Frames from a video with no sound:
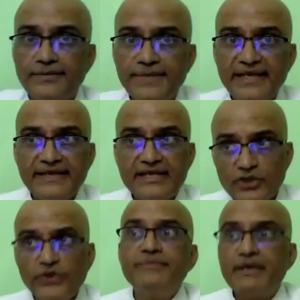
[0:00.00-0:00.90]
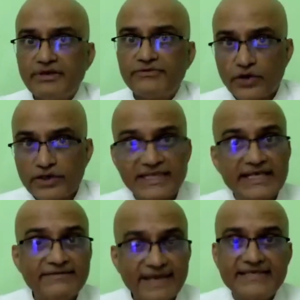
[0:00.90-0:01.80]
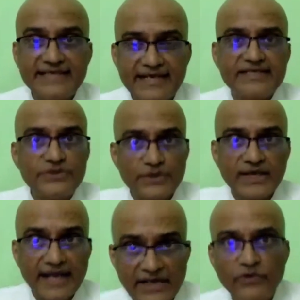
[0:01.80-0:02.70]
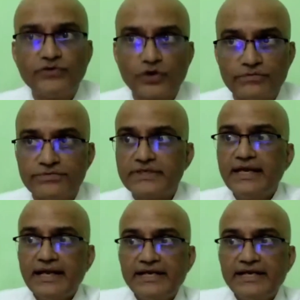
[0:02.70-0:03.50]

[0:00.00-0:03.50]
been a jury member for Silicon Valley Challenge during our annual forums,